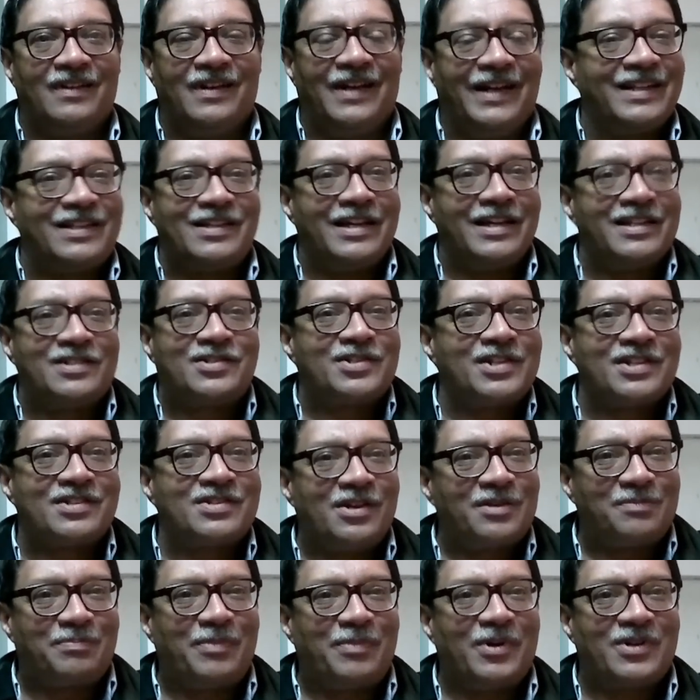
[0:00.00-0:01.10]
It's just
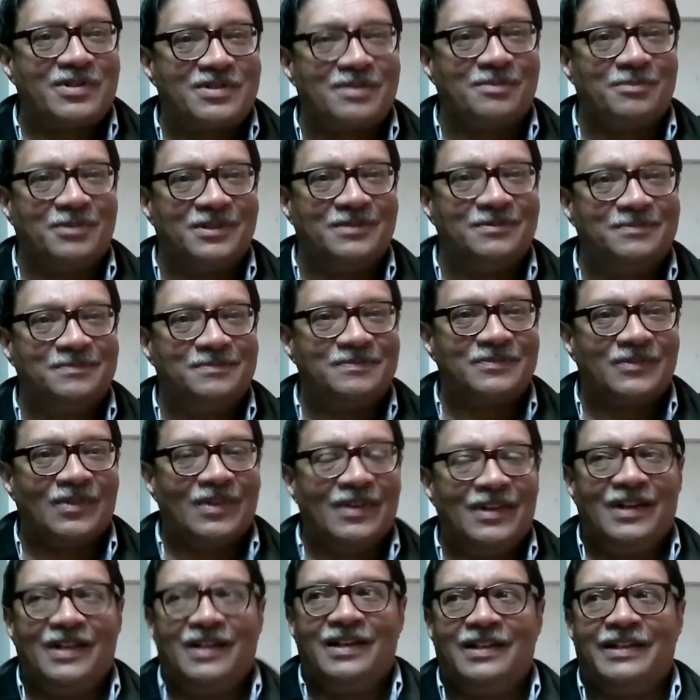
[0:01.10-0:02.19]
not possible.
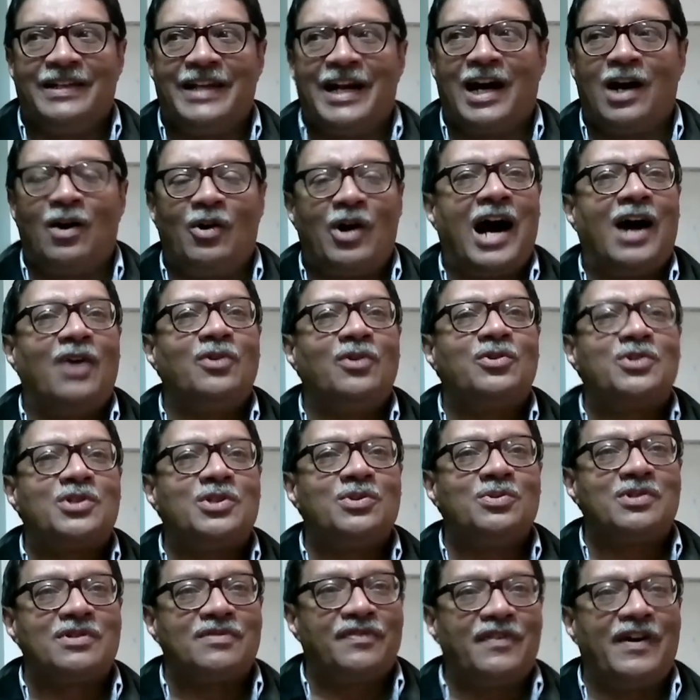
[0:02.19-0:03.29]
Now, how do
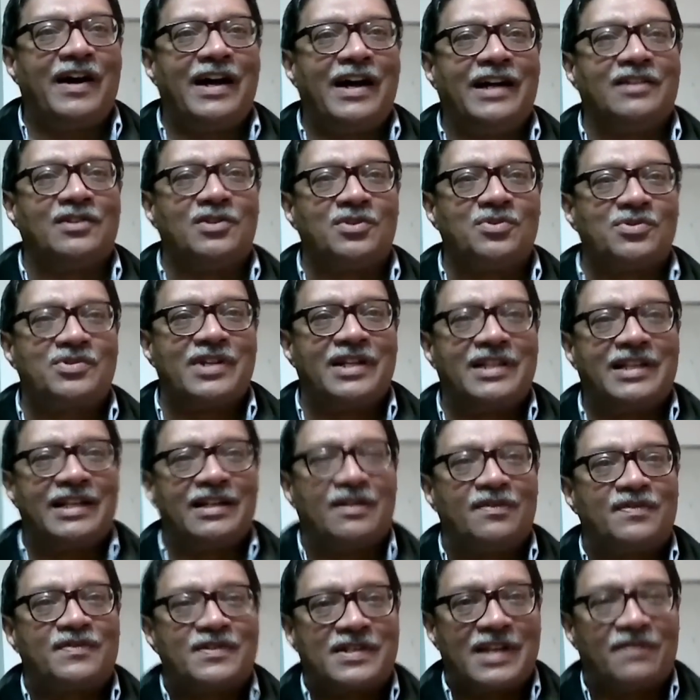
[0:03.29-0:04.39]
you define? Do you say that
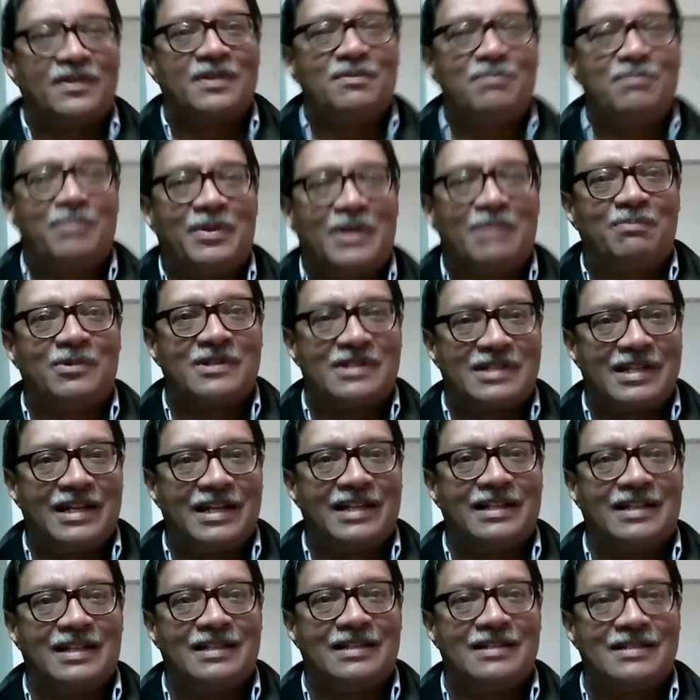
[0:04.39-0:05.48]
if 7 people say
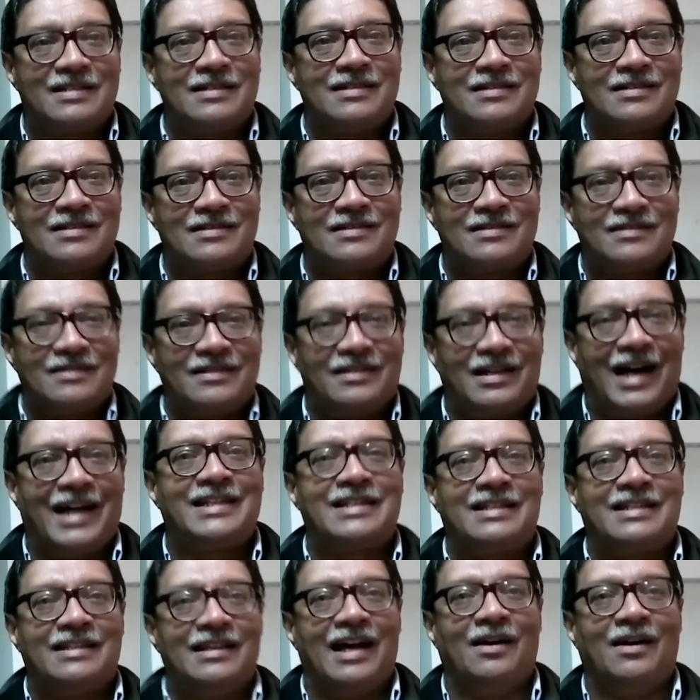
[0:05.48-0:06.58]
that this is,
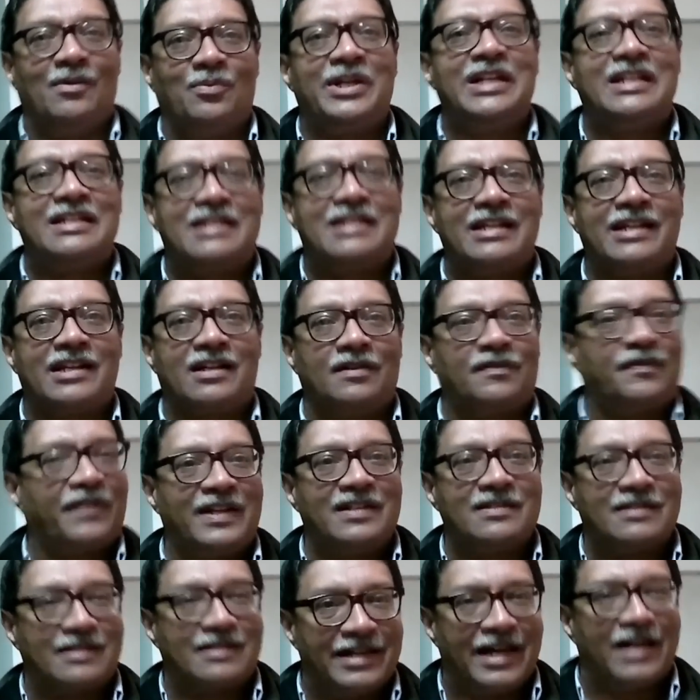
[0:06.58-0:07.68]
we take
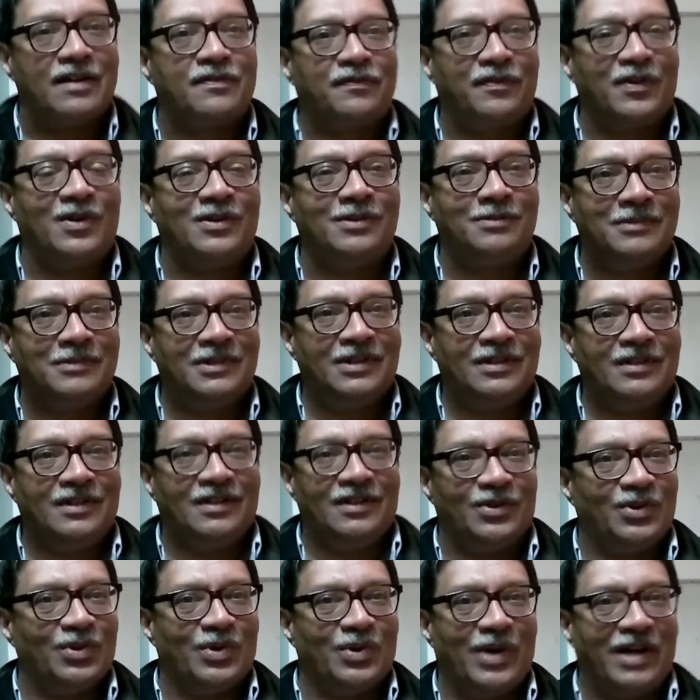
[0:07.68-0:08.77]
offense, therefore
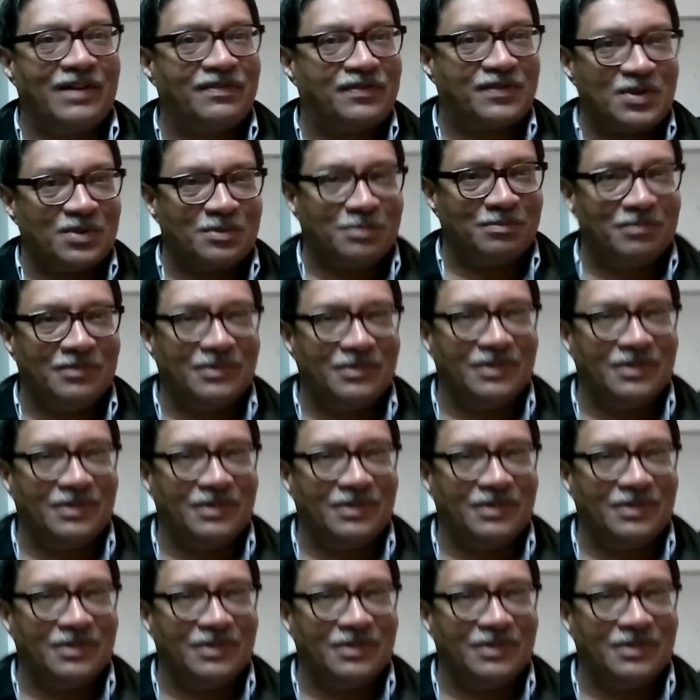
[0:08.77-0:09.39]
you have to,